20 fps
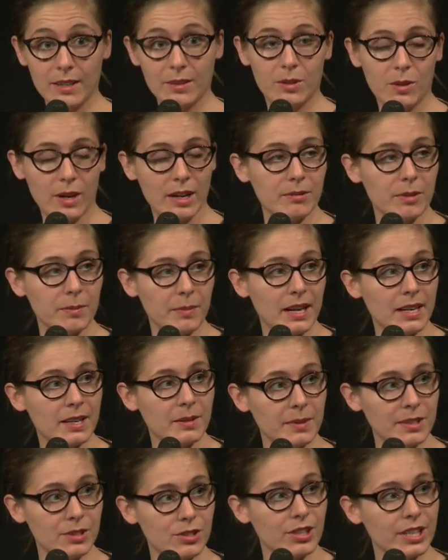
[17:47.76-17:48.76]
quite
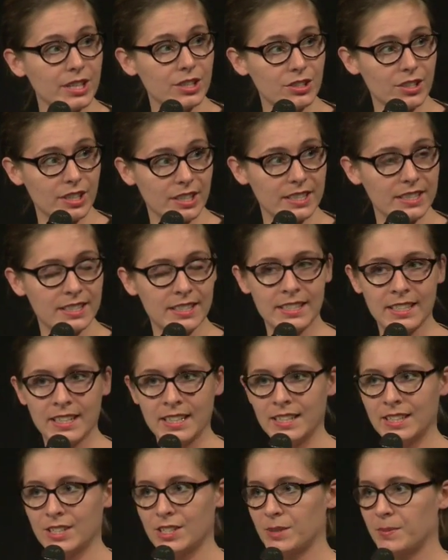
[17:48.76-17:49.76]
remarkably treacherous,
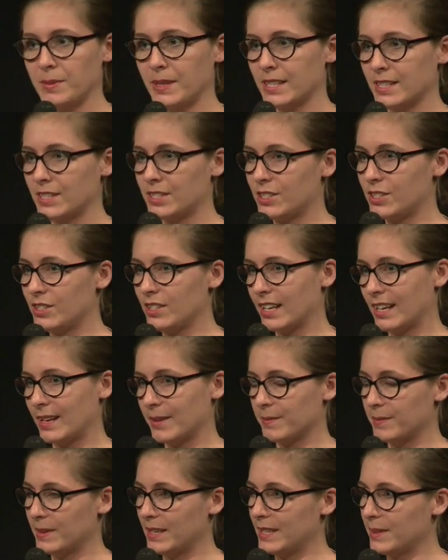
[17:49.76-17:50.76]
just because
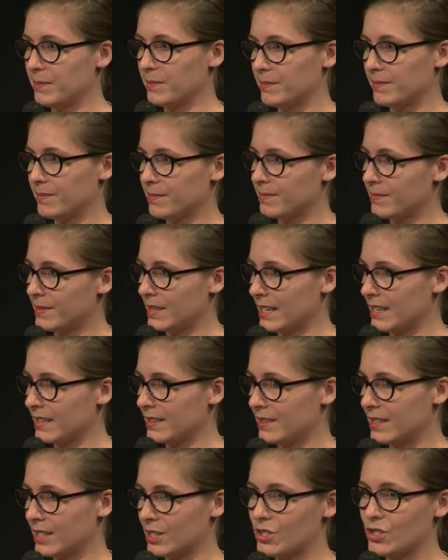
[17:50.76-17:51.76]
in
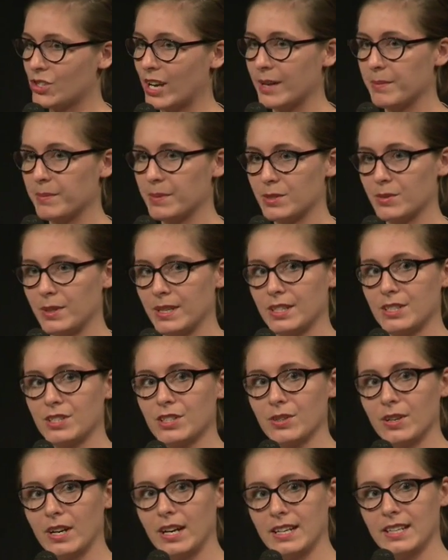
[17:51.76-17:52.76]
the strait between the
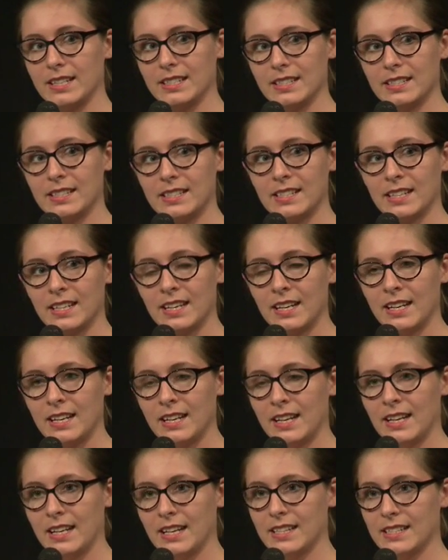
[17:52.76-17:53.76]
two islands
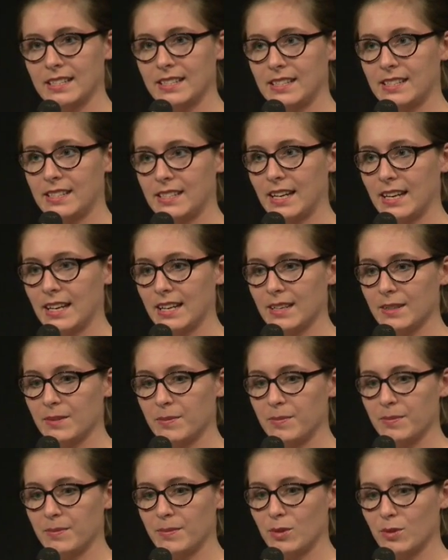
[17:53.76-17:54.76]
is
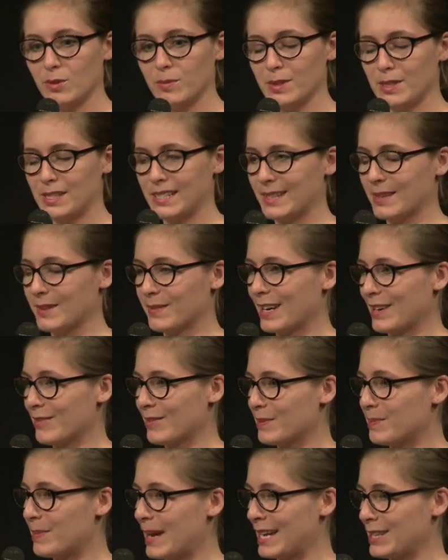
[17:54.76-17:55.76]
almost a kind of
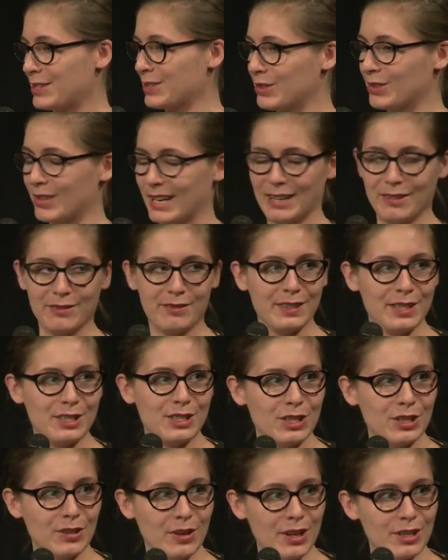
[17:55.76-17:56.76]
a battleground for the
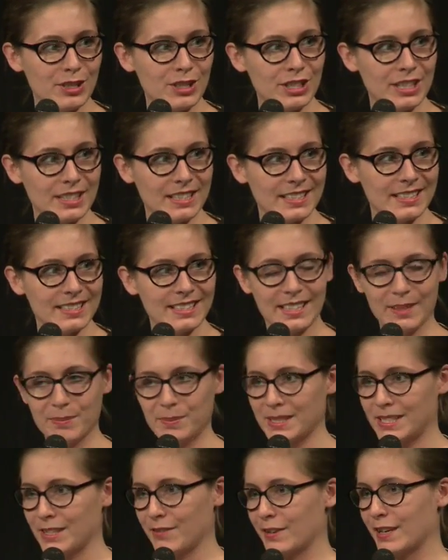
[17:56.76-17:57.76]
two oceans. The
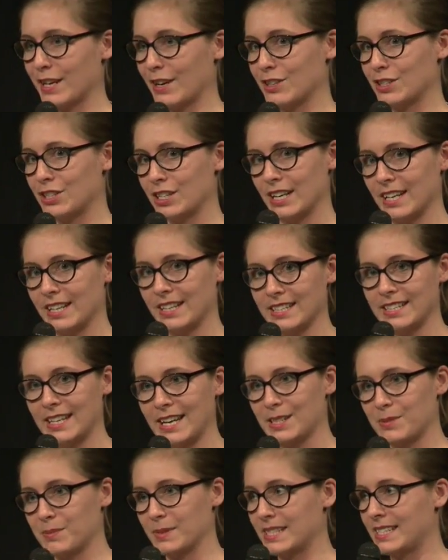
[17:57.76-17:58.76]
Pacific Ocean and the
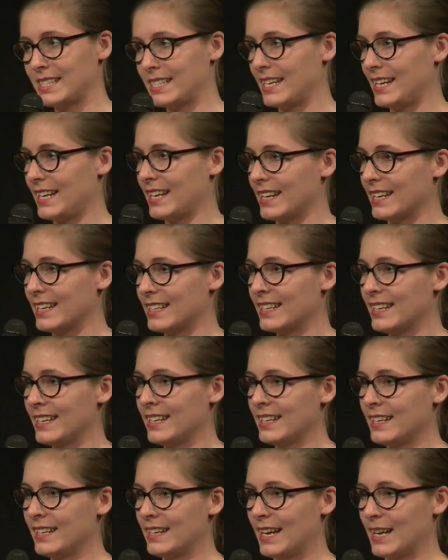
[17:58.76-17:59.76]
Tasman Sea
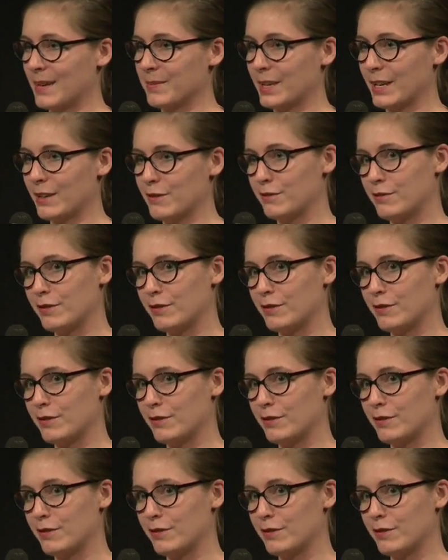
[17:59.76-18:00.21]
are kind of